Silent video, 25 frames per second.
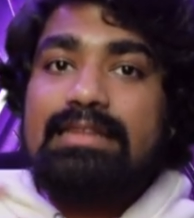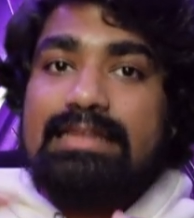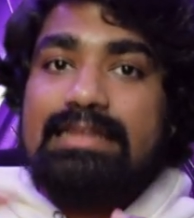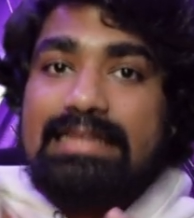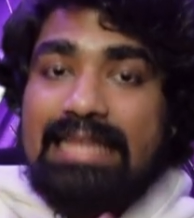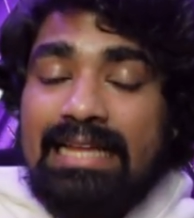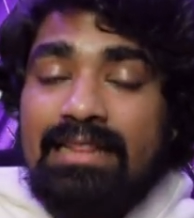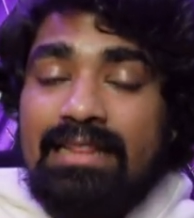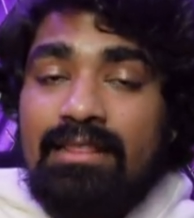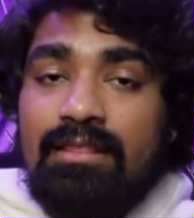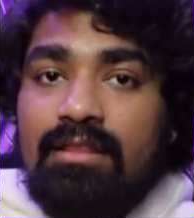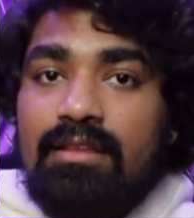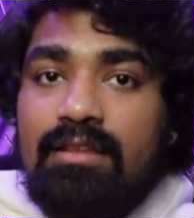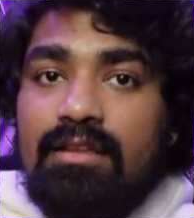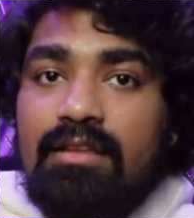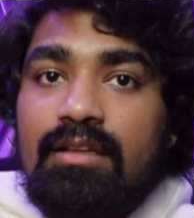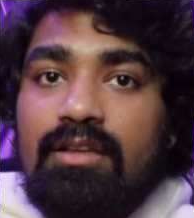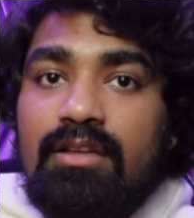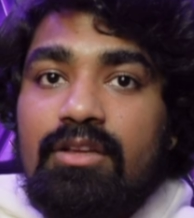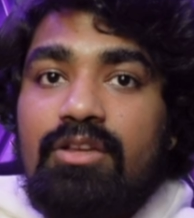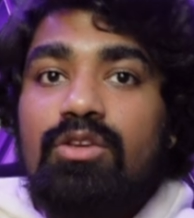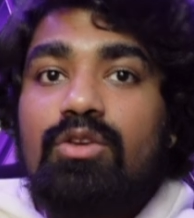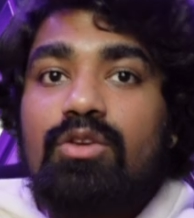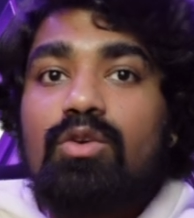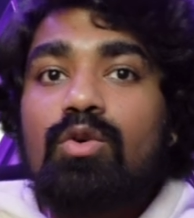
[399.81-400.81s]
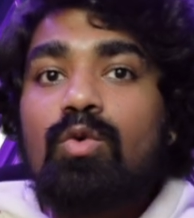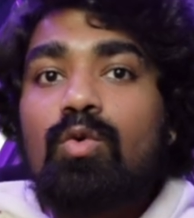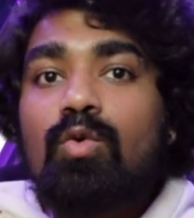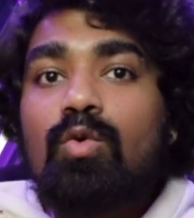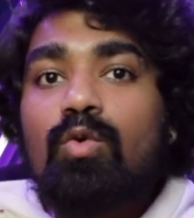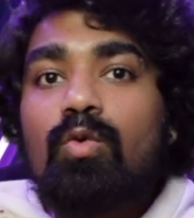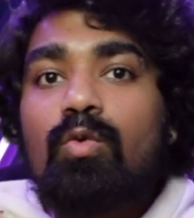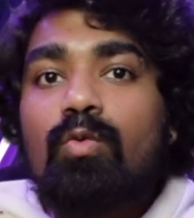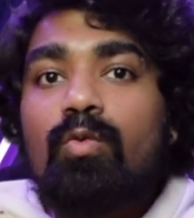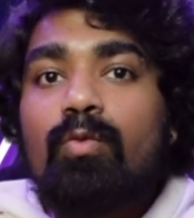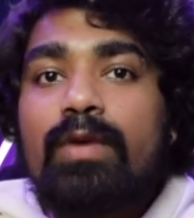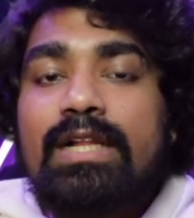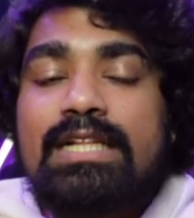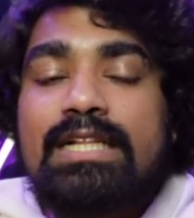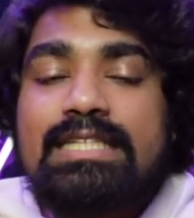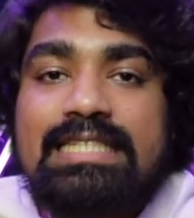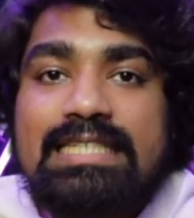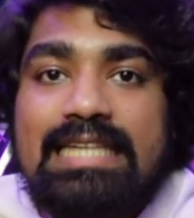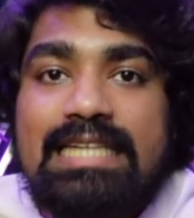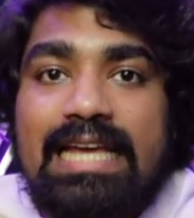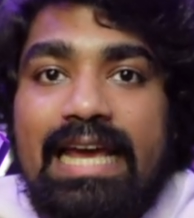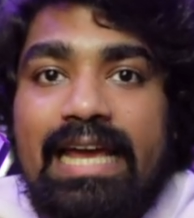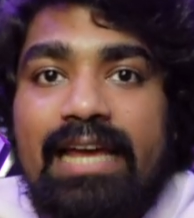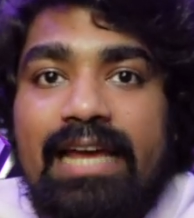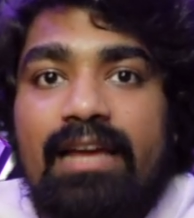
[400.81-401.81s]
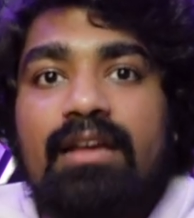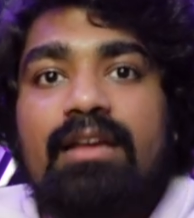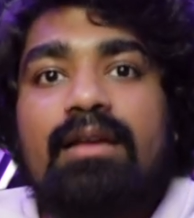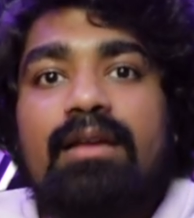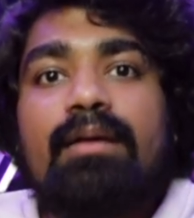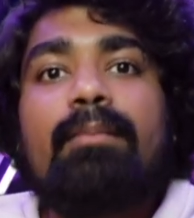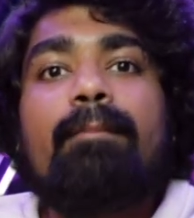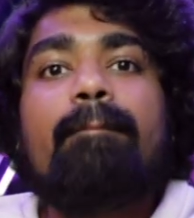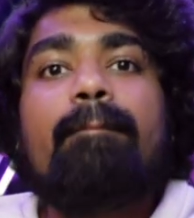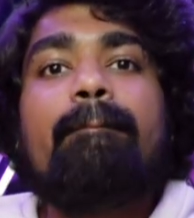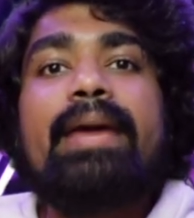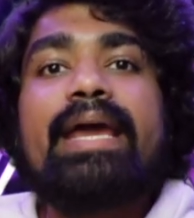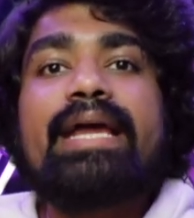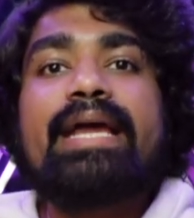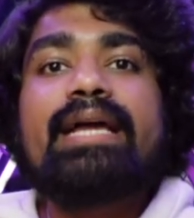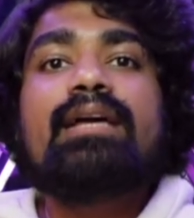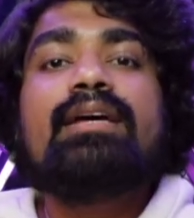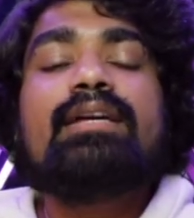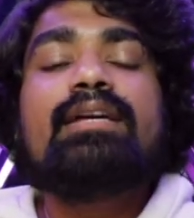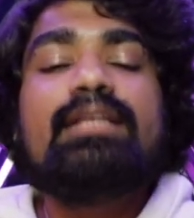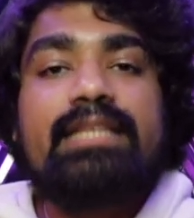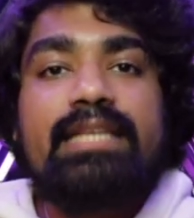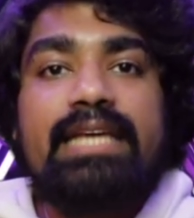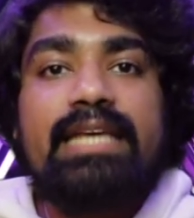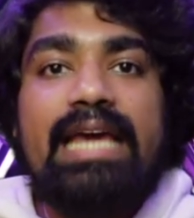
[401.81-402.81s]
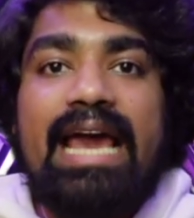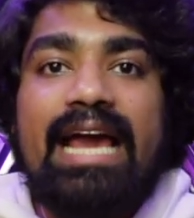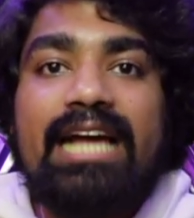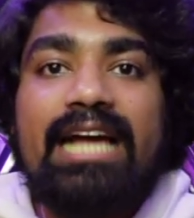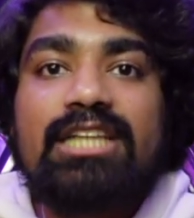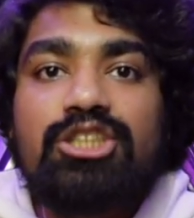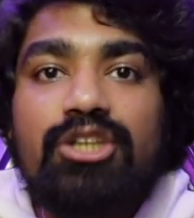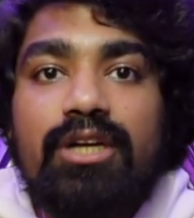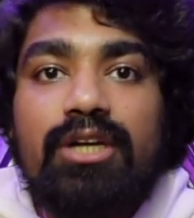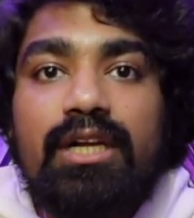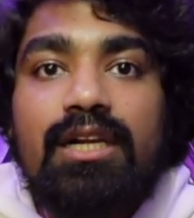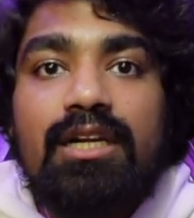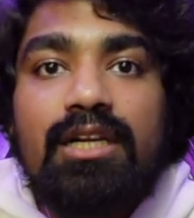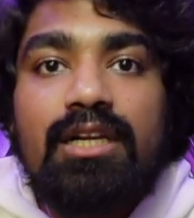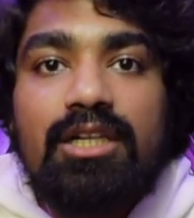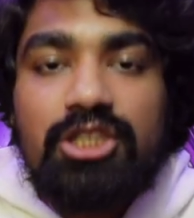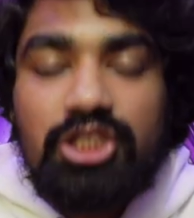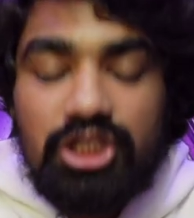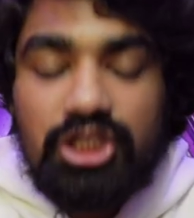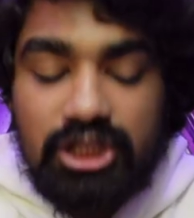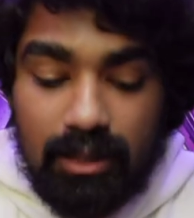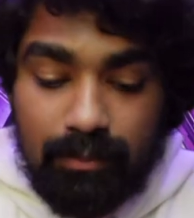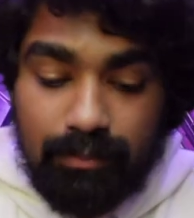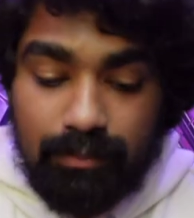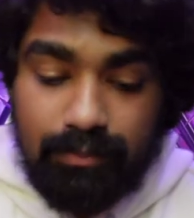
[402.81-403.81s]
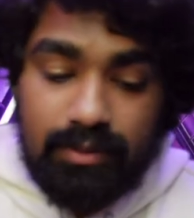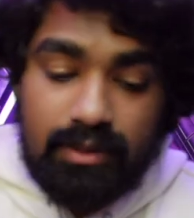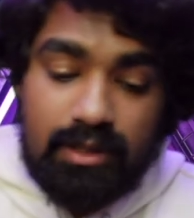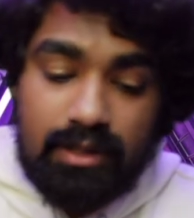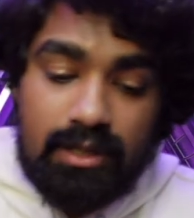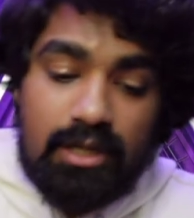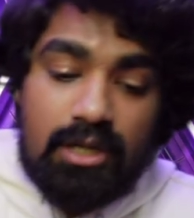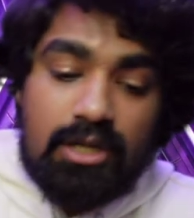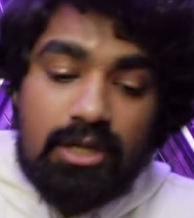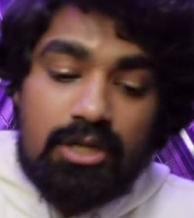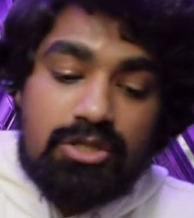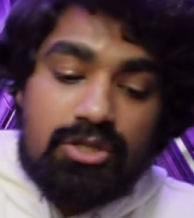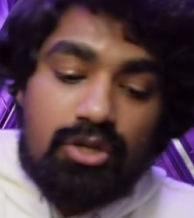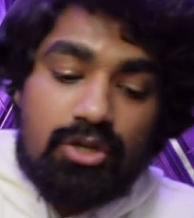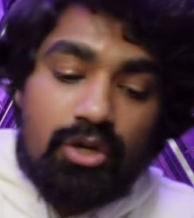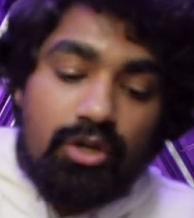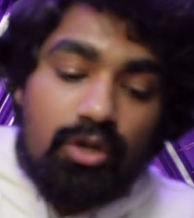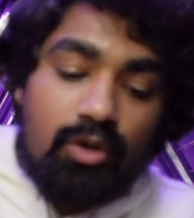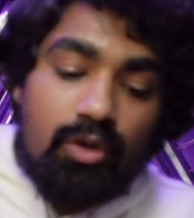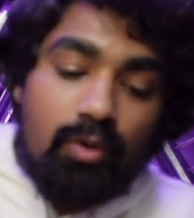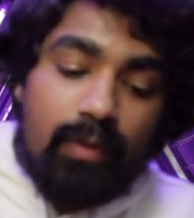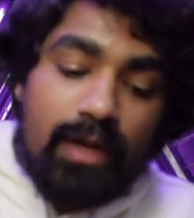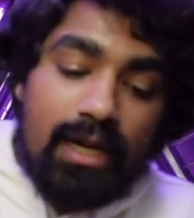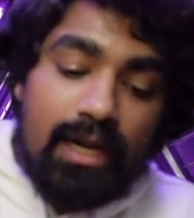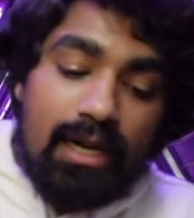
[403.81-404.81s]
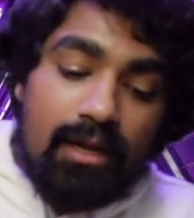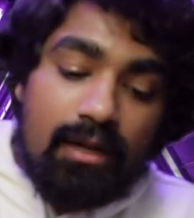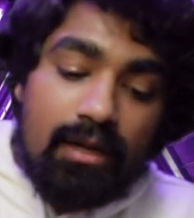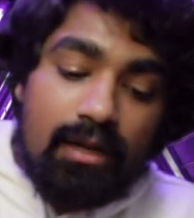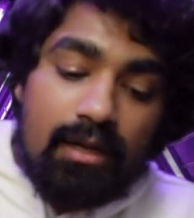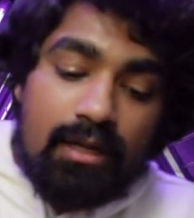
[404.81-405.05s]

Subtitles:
then you will say make the actual jump. So you will